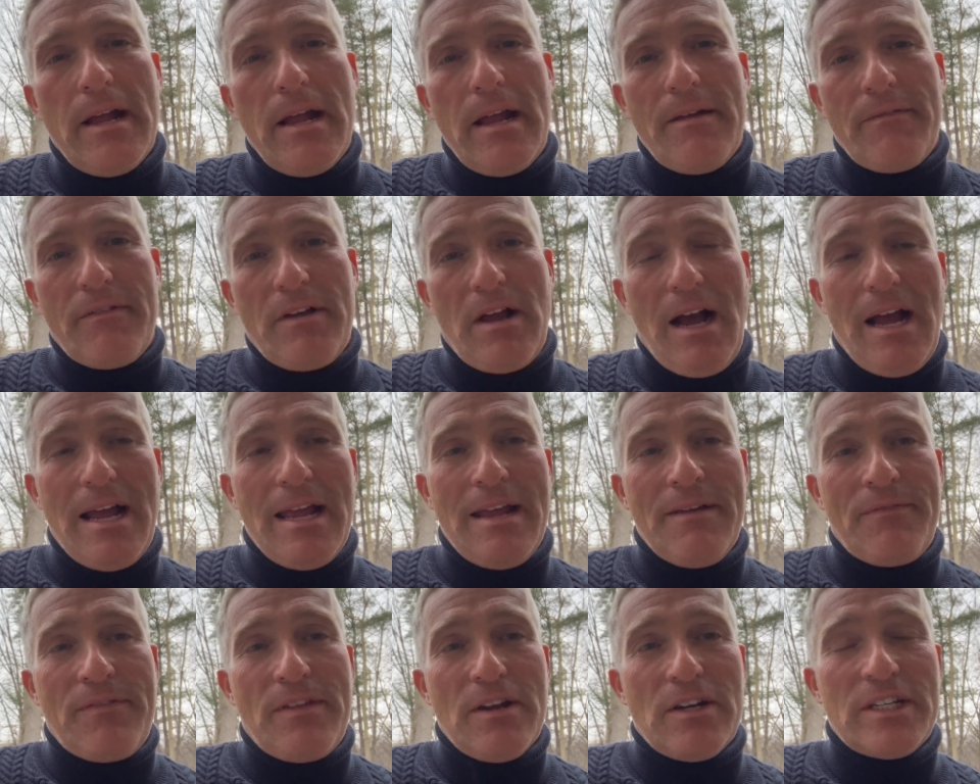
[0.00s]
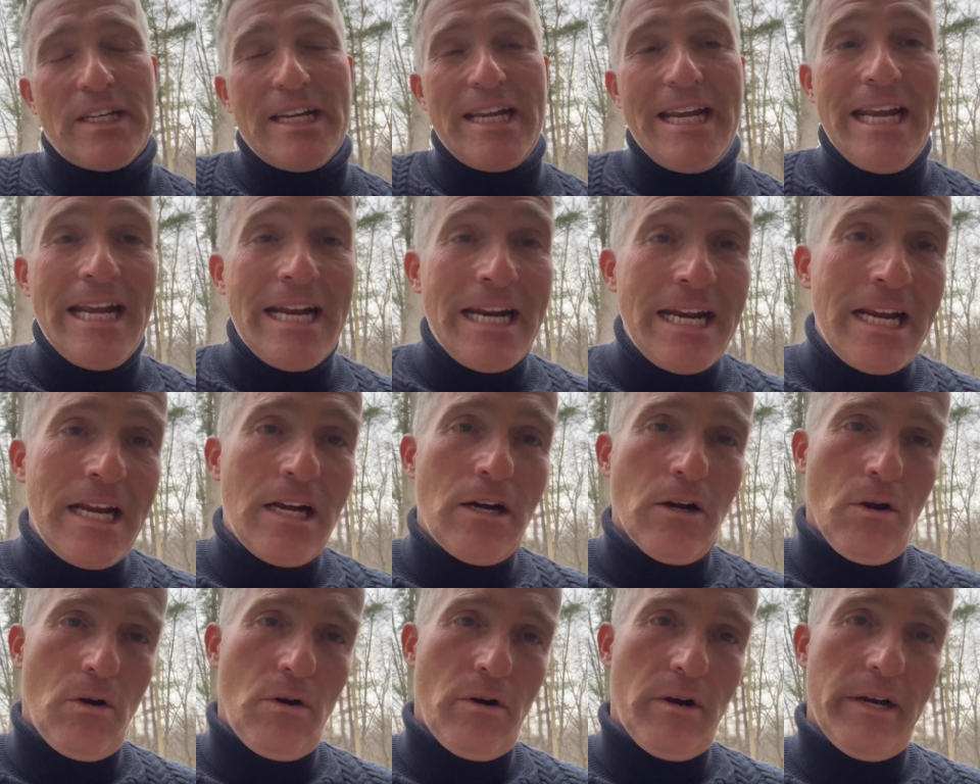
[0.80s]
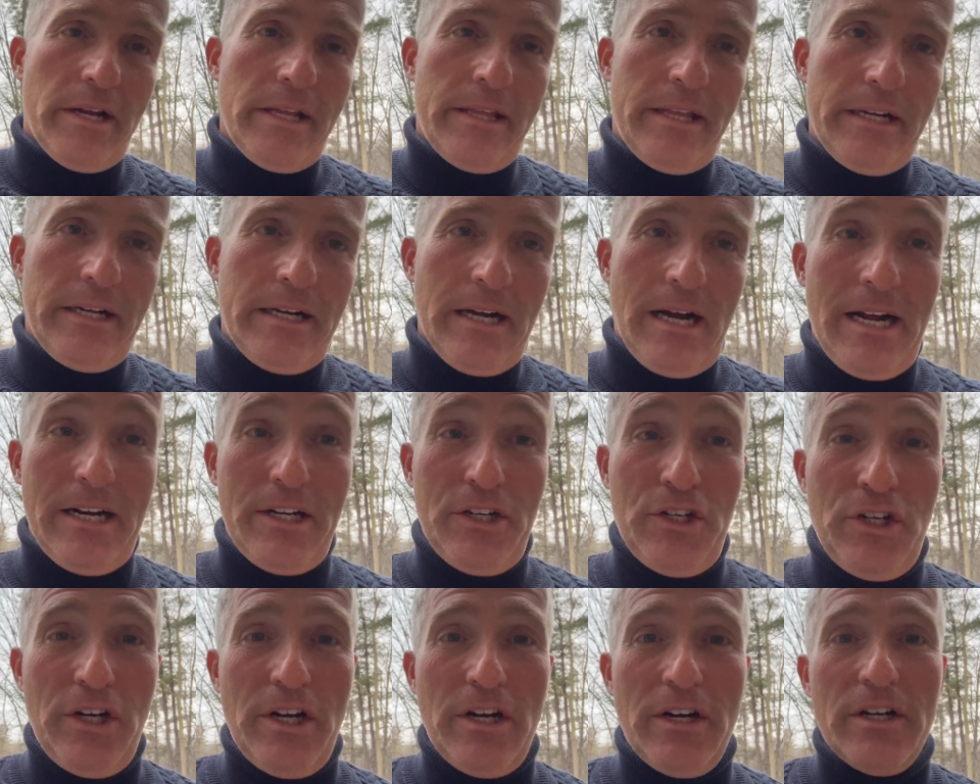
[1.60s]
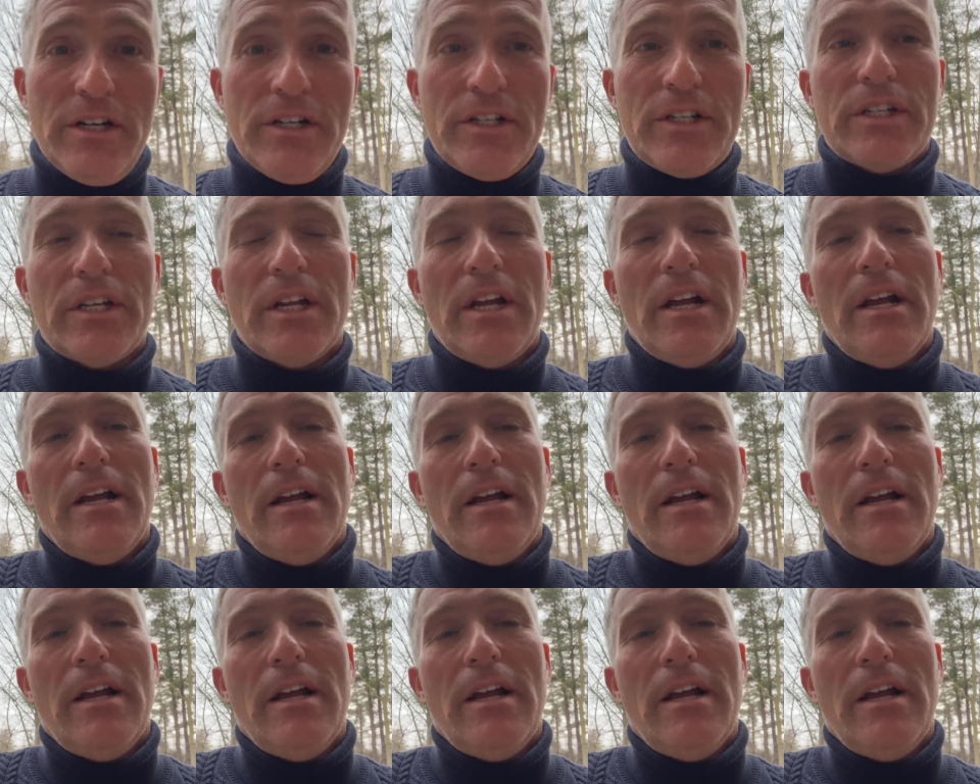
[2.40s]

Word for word: if god if there's any glory that god shares